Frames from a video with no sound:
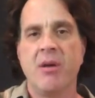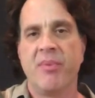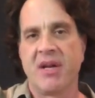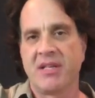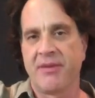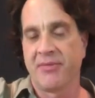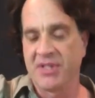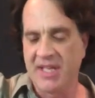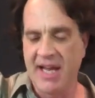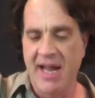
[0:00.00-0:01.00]
But for
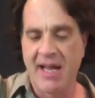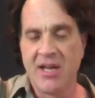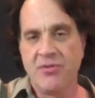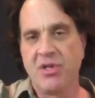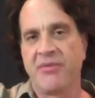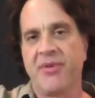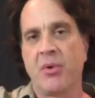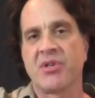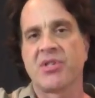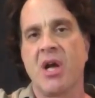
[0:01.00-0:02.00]
today, you can
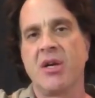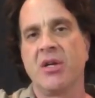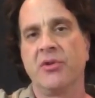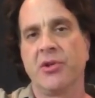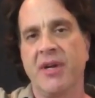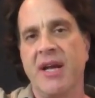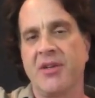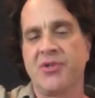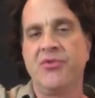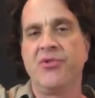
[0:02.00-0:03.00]
focus on learning how
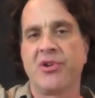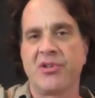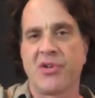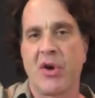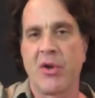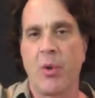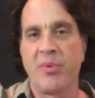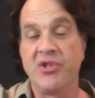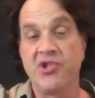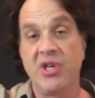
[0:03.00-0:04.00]
to tune your guitar to
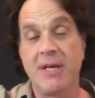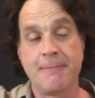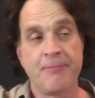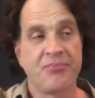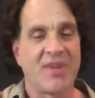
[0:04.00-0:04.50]
open G,